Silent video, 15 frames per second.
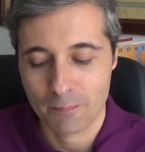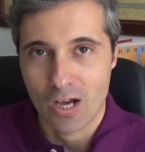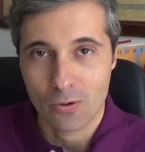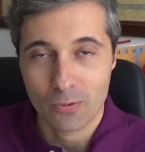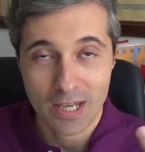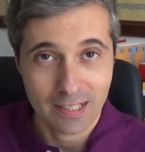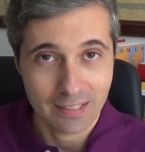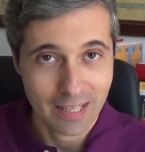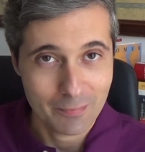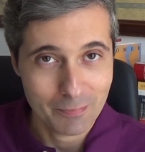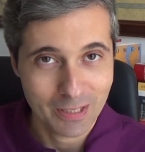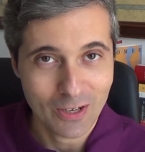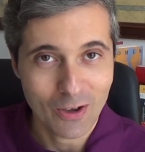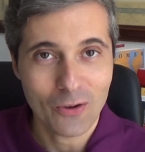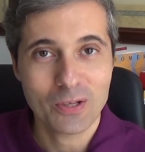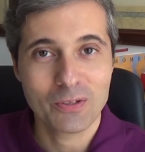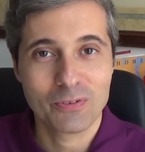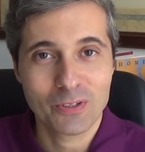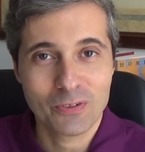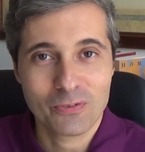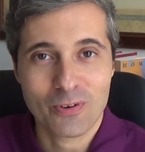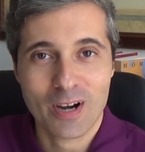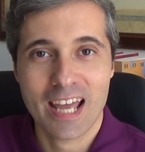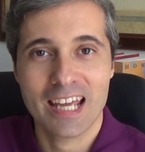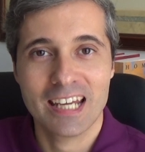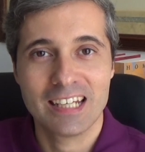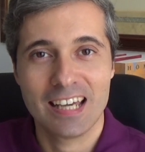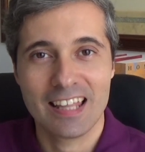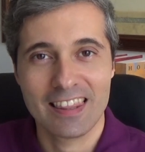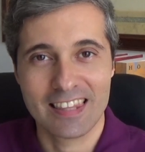Okay, let me know if you've
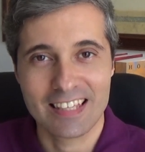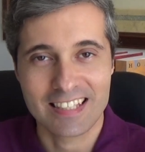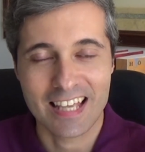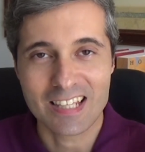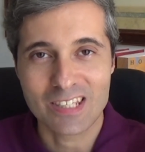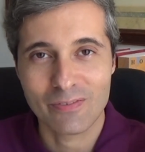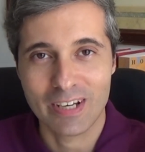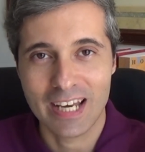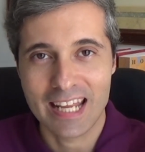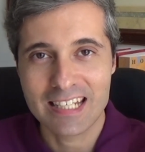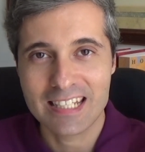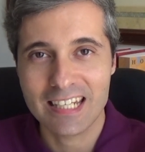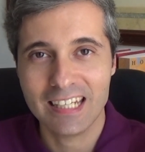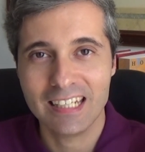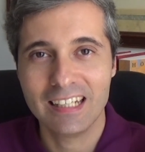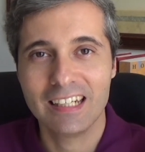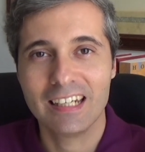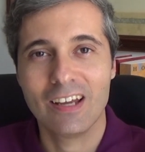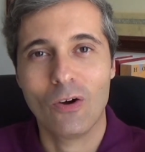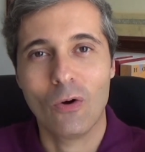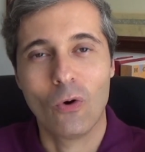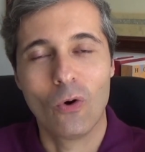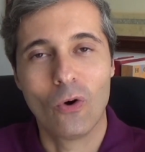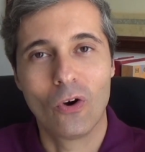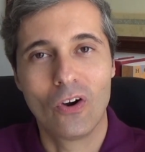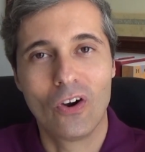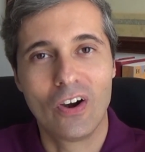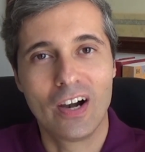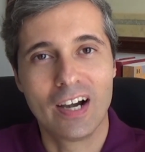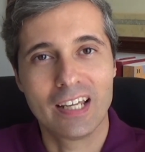read The Sense of an Ending
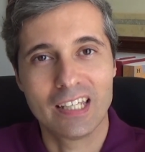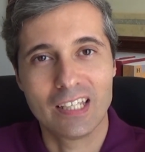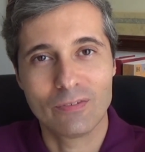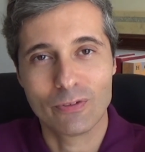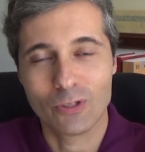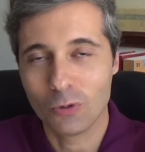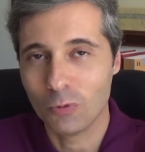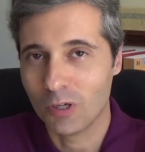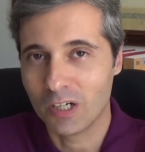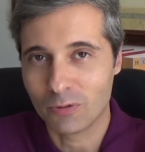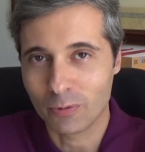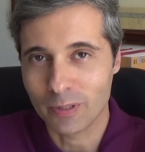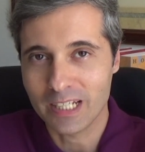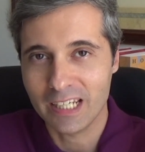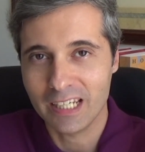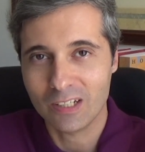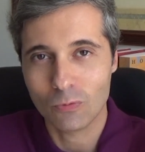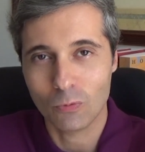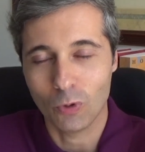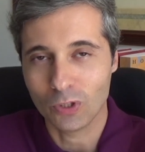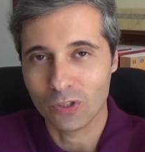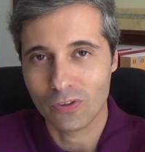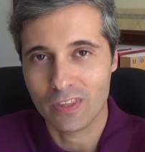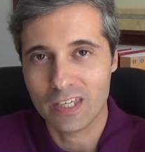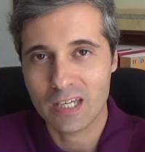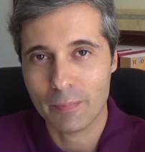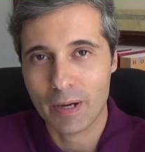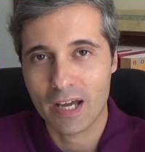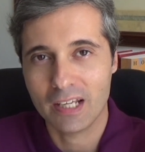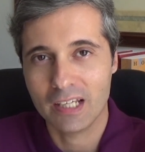or if you want to read it, what you think
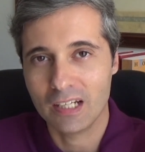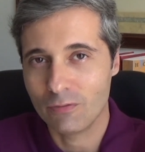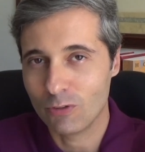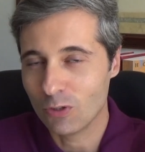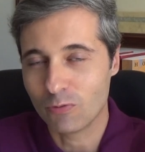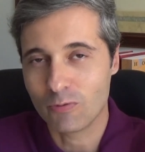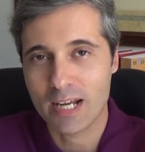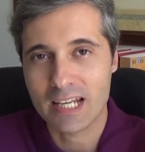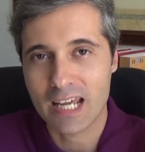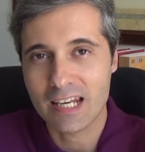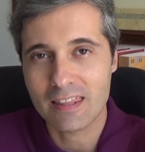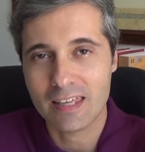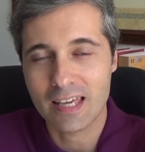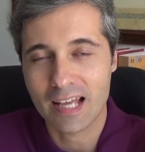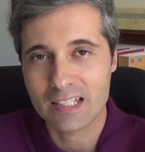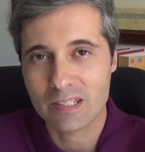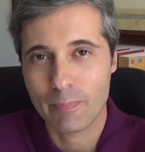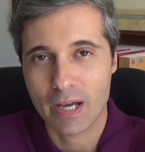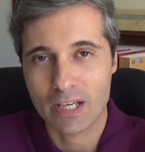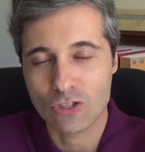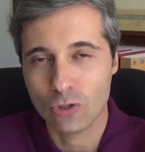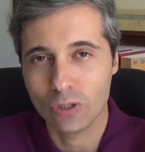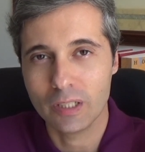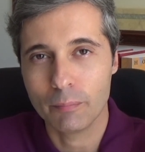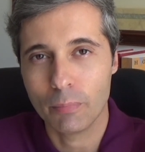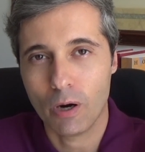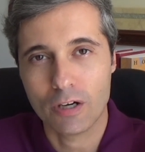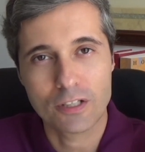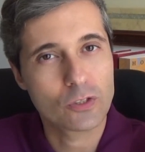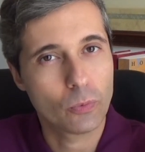about it. If you've read anything else by Julian
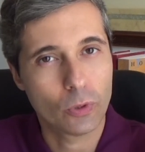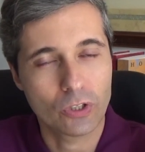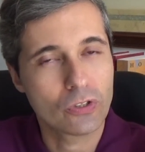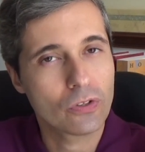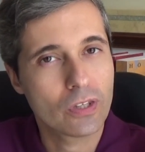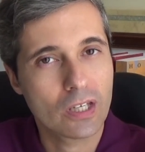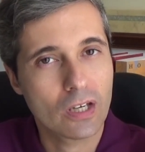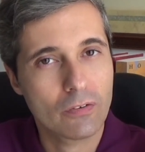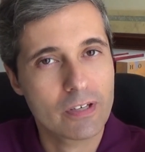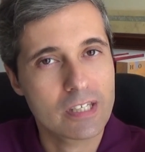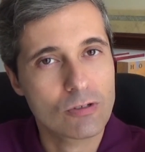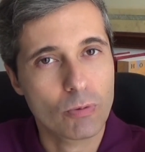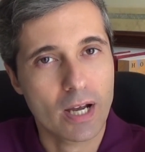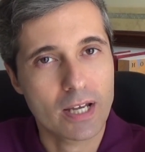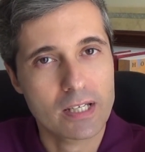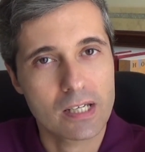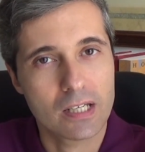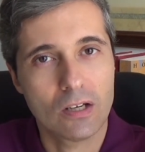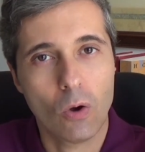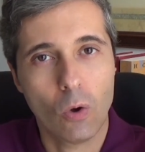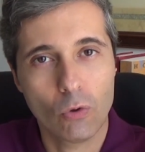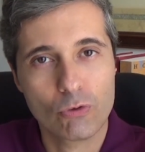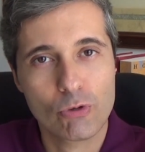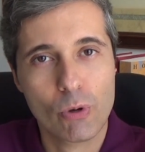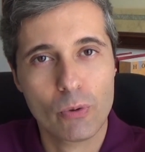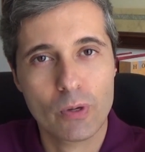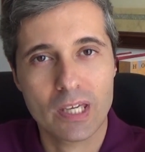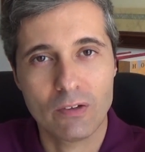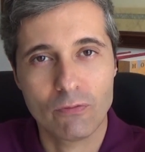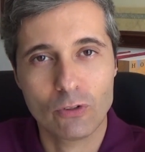Barnes, what you think of his writing.
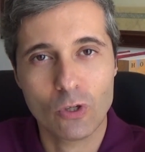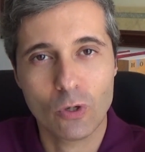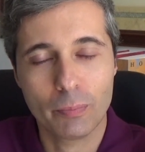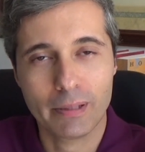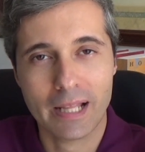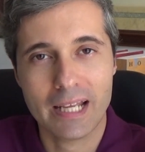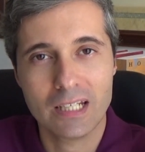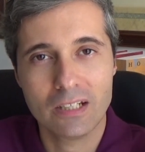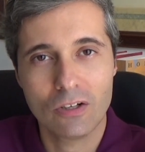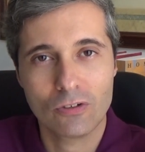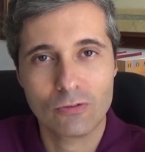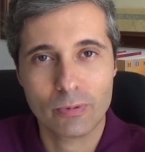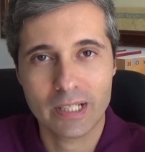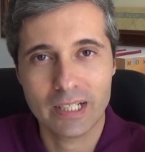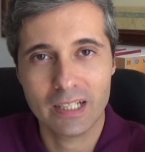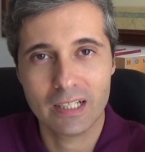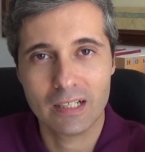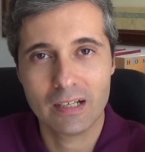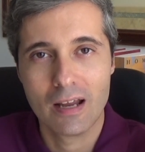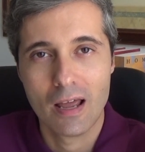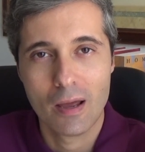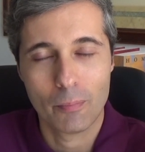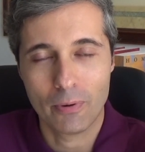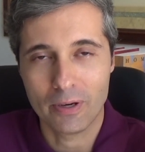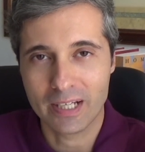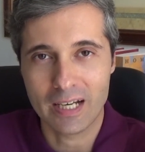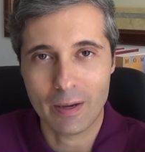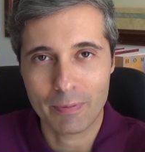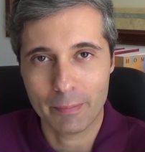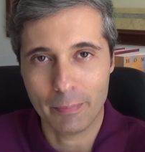Also, if you're planning on reading
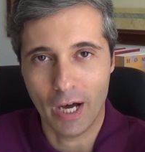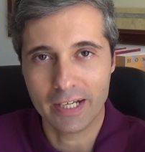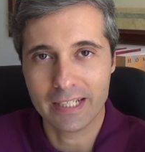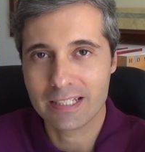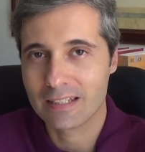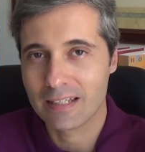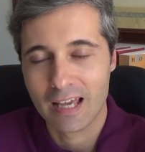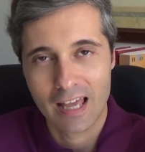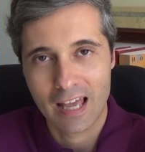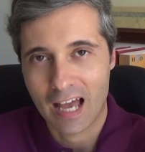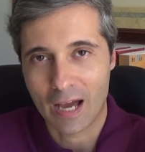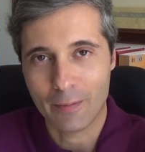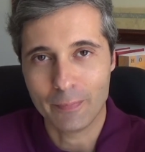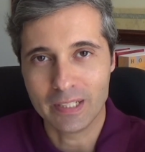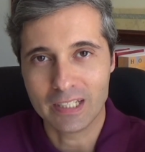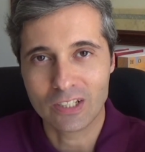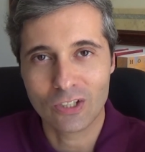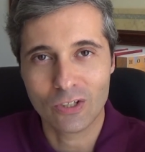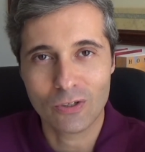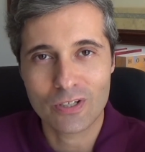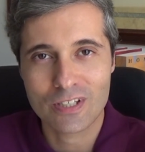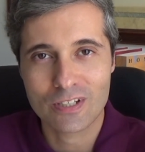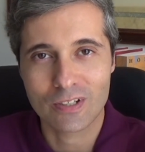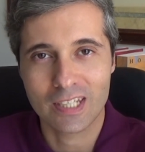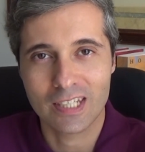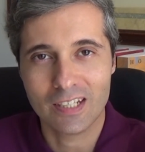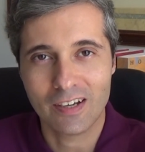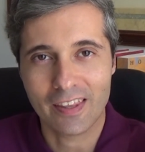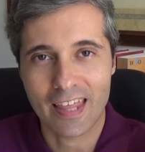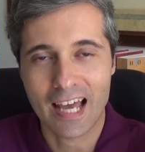Bringing Up the Bodies, I'd be curious to
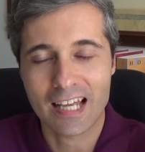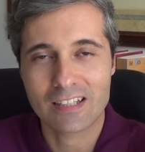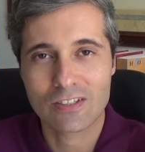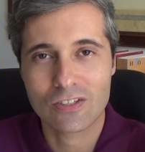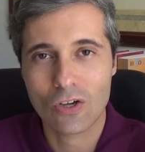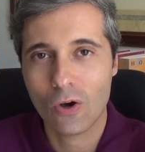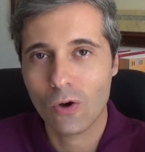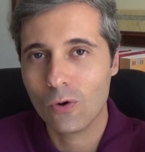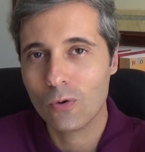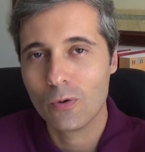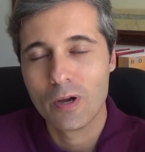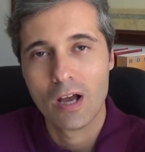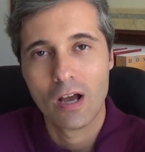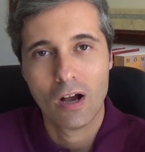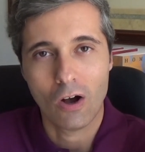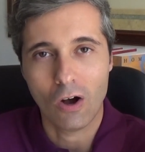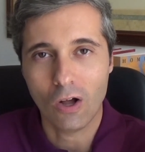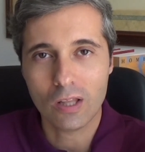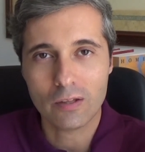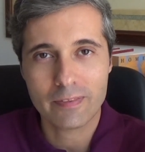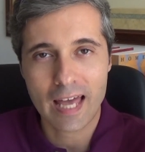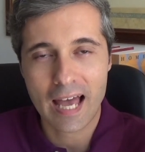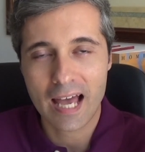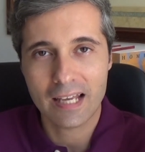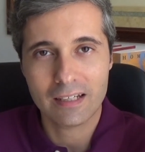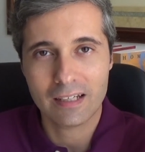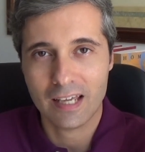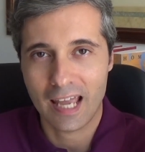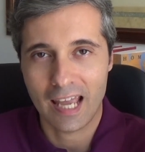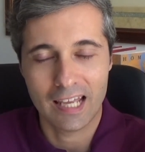hear that. So all of
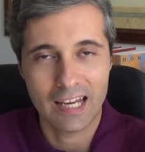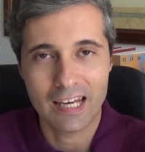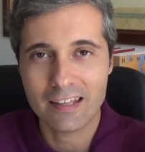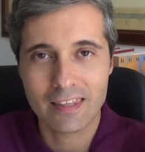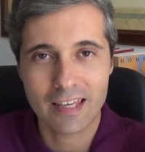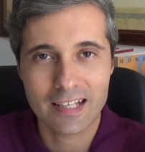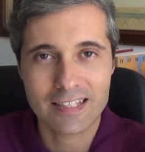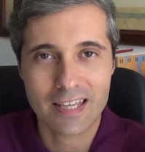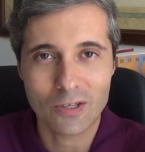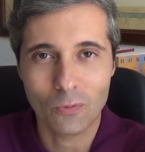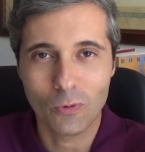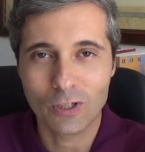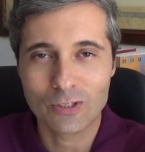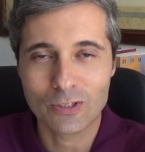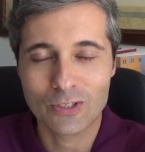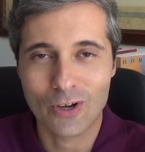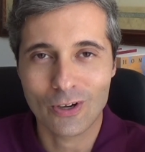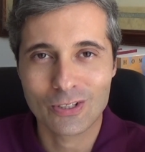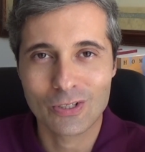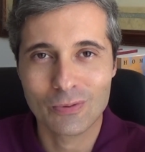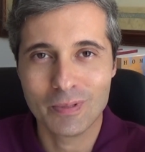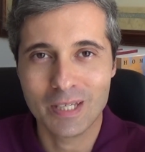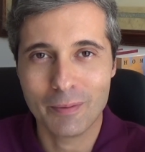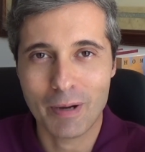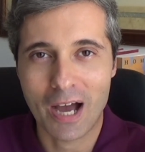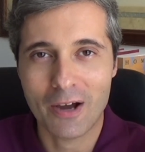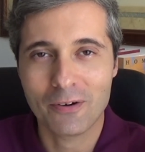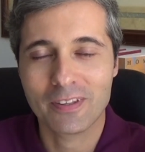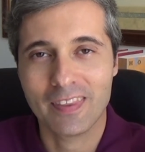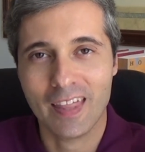that and anything else that you want to talk to me
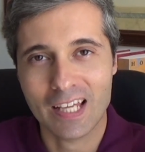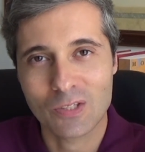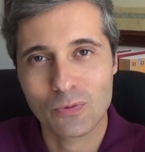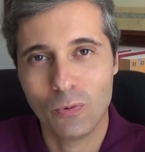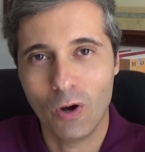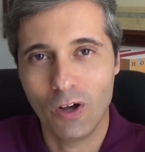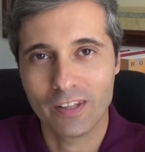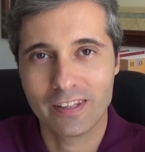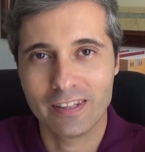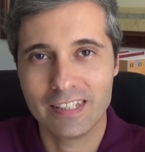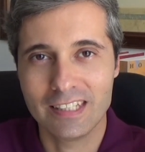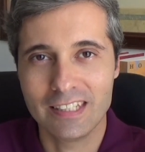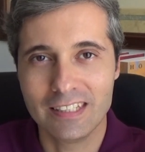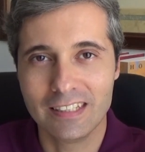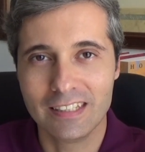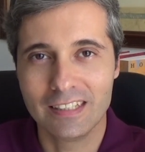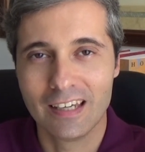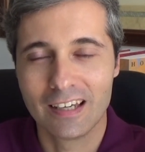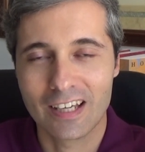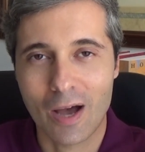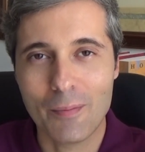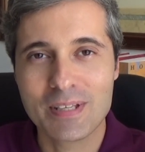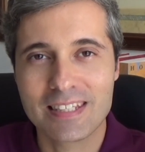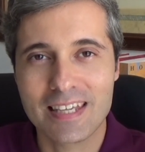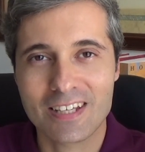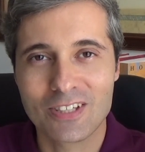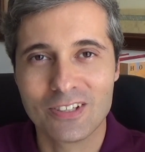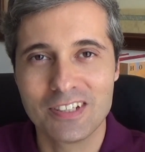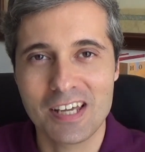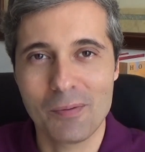about, that's what the comment
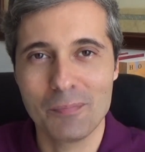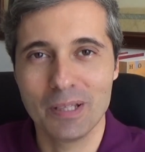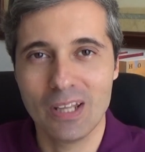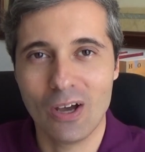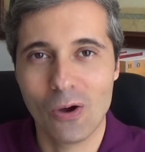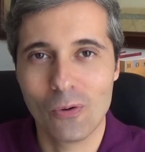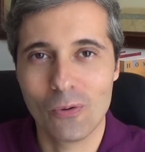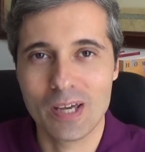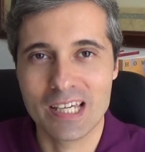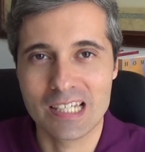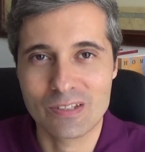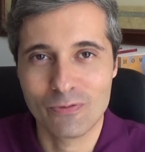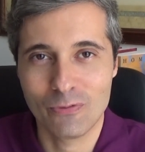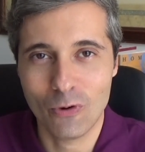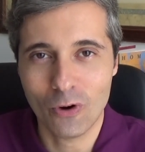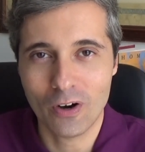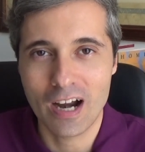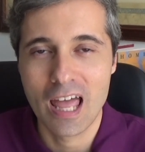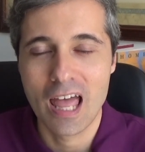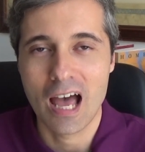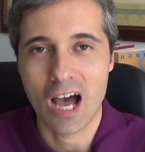section down below is for.